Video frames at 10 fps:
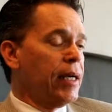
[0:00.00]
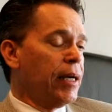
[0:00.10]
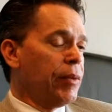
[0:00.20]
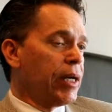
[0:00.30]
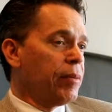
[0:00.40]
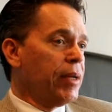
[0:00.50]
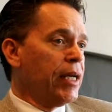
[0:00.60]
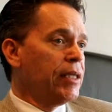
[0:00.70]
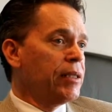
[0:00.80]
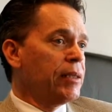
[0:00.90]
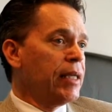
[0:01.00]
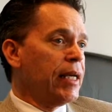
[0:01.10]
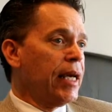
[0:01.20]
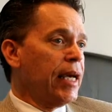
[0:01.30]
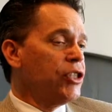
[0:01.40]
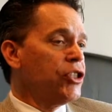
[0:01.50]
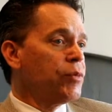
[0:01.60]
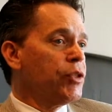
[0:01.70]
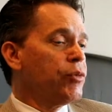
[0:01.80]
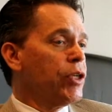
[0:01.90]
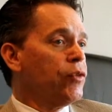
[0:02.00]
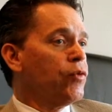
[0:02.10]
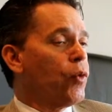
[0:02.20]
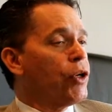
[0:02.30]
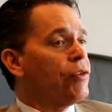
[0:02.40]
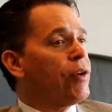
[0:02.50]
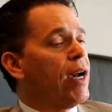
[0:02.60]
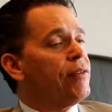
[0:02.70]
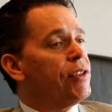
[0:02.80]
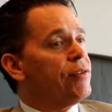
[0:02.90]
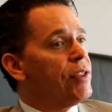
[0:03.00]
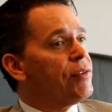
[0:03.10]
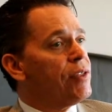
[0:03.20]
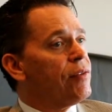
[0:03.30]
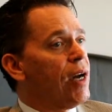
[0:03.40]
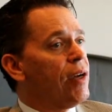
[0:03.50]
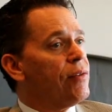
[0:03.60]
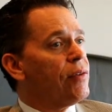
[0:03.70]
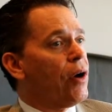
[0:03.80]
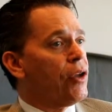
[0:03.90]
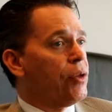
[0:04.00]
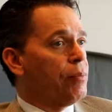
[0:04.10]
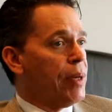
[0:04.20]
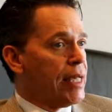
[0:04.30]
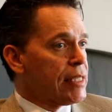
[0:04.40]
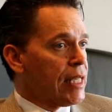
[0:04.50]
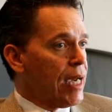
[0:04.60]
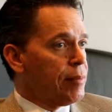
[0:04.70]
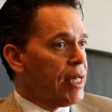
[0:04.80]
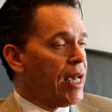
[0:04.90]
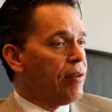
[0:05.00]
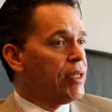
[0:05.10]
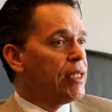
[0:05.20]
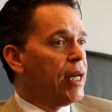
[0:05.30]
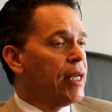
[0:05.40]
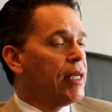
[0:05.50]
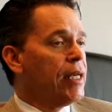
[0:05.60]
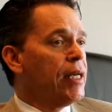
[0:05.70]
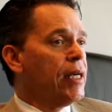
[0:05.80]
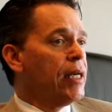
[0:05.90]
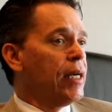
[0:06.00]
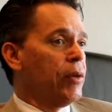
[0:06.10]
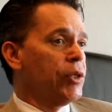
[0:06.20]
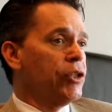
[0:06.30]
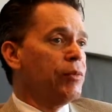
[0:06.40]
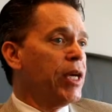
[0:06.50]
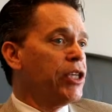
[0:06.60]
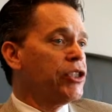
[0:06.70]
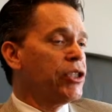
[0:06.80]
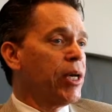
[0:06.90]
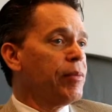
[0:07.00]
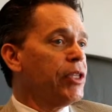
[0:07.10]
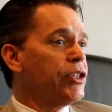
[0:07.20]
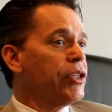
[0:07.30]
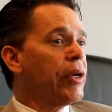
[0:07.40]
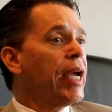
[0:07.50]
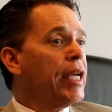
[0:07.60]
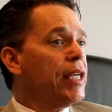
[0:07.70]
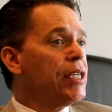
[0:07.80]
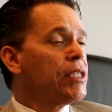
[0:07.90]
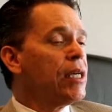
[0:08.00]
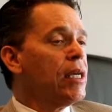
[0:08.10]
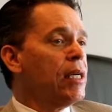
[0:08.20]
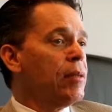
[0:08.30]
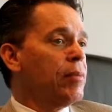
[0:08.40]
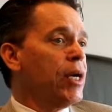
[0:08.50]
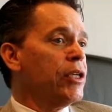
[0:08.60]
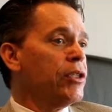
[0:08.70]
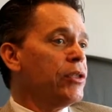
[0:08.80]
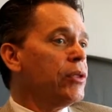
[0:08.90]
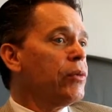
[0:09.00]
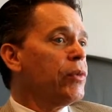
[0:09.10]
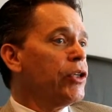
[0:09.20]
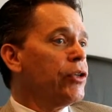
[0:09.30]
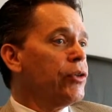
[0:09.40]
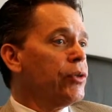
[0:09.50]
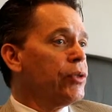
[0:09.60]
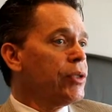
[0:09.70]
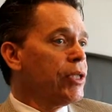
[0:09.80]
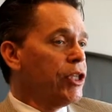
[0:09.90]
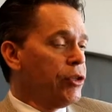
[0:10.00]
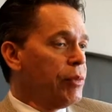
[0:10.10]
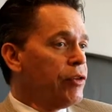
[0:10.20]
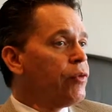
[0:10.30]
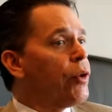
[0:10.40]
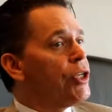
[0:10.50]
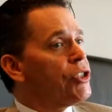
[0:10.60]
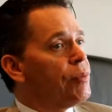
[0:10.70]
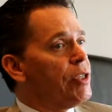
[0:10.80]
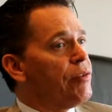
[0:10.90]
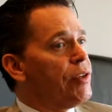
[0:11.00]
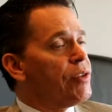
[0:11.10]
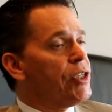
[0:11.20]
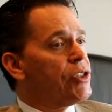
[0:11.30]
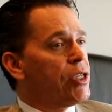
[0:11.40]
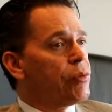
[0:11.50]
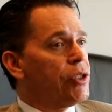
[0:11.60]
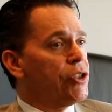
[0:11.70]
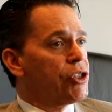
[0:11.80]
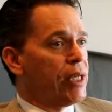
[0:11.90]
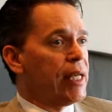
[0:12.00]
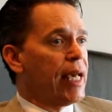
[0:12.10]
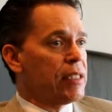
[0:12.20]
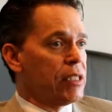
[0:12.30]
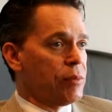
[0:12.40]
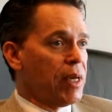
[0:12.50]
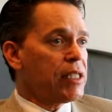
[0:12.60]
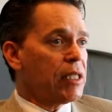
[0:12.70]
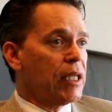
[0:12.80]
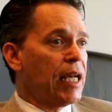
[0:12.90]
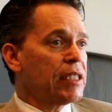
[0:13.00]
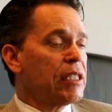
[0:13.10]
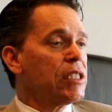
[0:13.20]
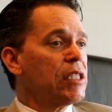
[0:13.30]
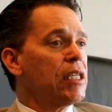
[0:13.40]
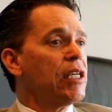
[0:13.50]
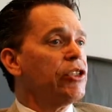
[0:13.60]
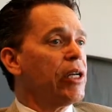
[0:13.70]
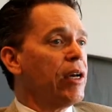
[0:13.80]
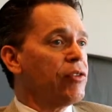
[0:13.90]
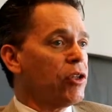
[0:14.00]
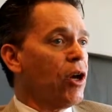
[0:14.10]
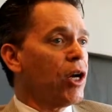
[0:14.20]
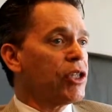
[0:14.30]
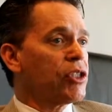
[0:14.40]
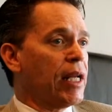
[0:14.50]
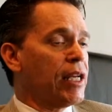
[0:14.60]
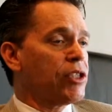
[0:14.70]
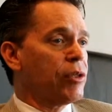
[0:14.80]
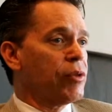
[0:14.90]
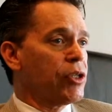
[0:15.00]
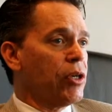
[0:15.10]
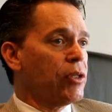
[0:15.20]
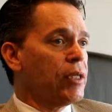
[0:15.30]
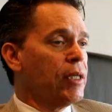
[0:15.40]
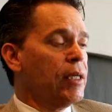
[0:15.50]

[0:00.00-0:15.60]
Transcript: I recommend ages between 45 to 55 are the best time to have it done. We do patients up into their 80s, but when you're in your mid-40s to mid-50s, that's when your skin has its best elasticity and you'll have the longest lasting result.